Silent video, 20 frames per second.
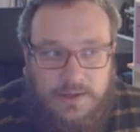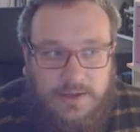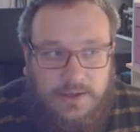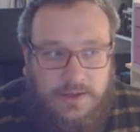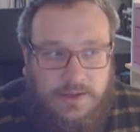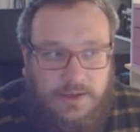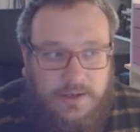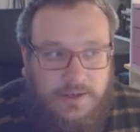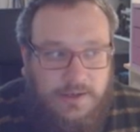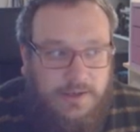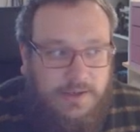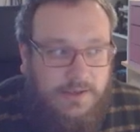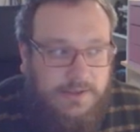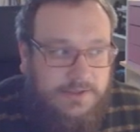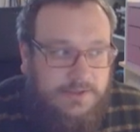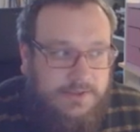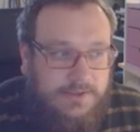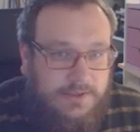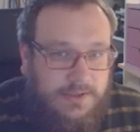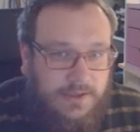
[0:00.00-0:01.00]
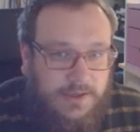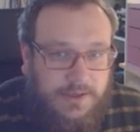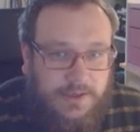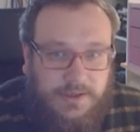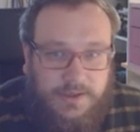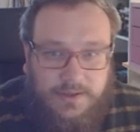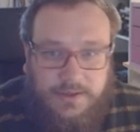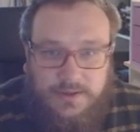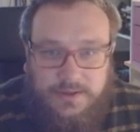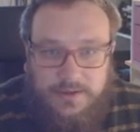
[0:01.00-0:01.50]
this
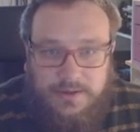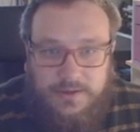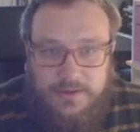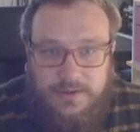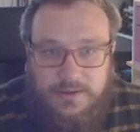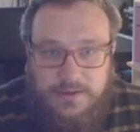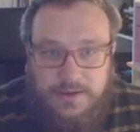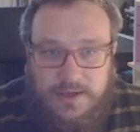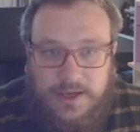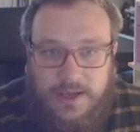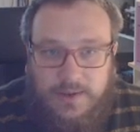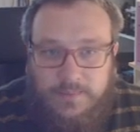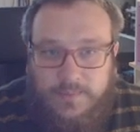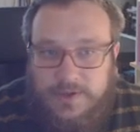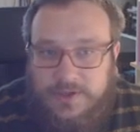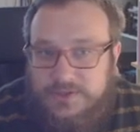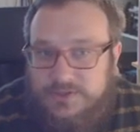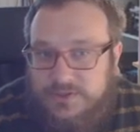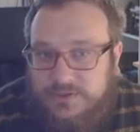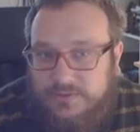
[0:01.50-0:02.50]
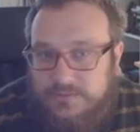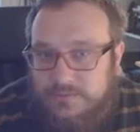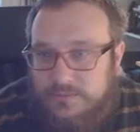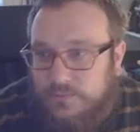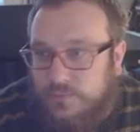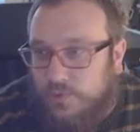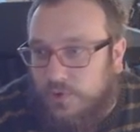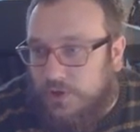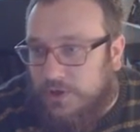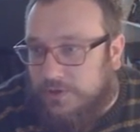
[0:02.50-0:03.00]
game, because
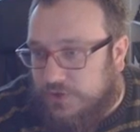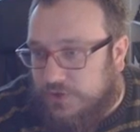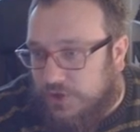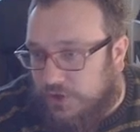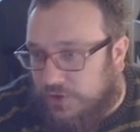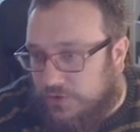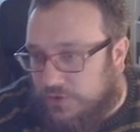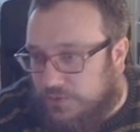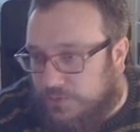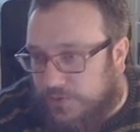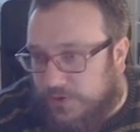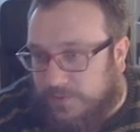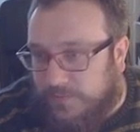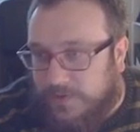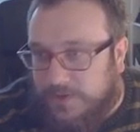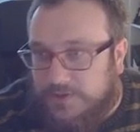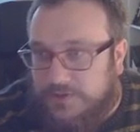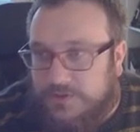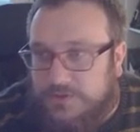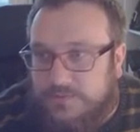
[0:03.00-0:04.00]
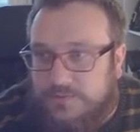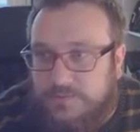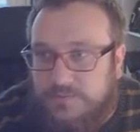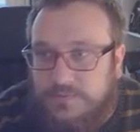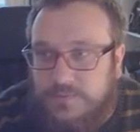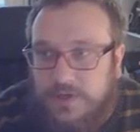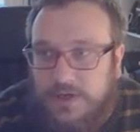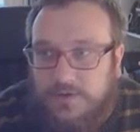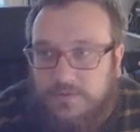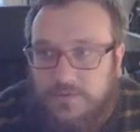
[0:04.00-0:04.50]
what I've you is pretty much
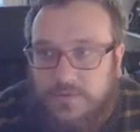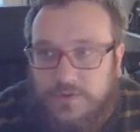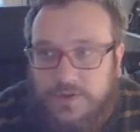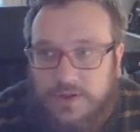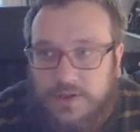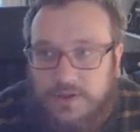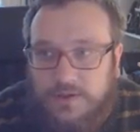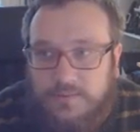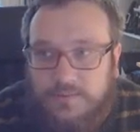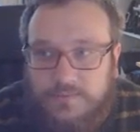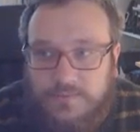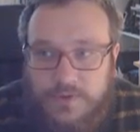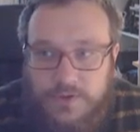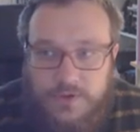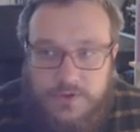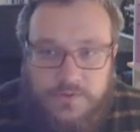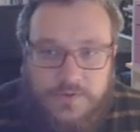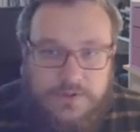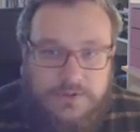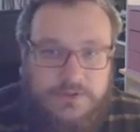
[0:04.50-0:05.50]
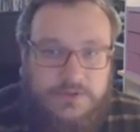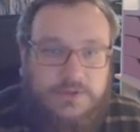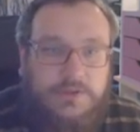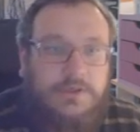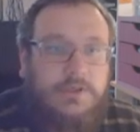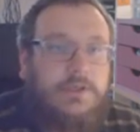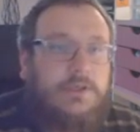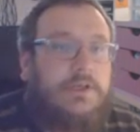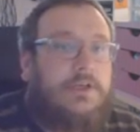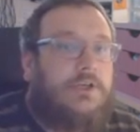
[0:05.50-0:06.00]
everything that there is.
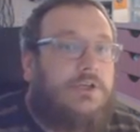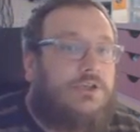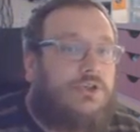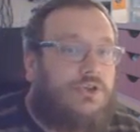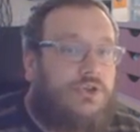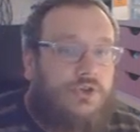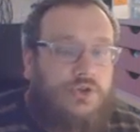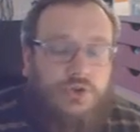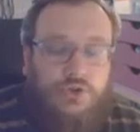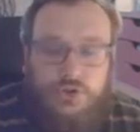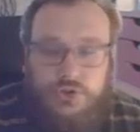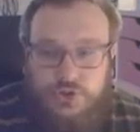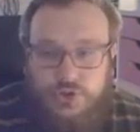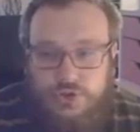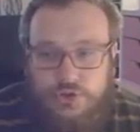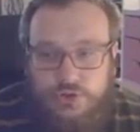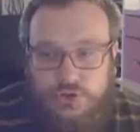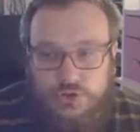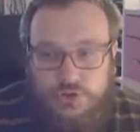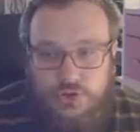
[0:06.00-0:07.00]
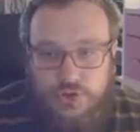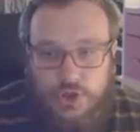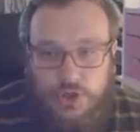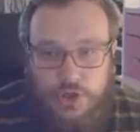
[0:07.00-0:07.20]
So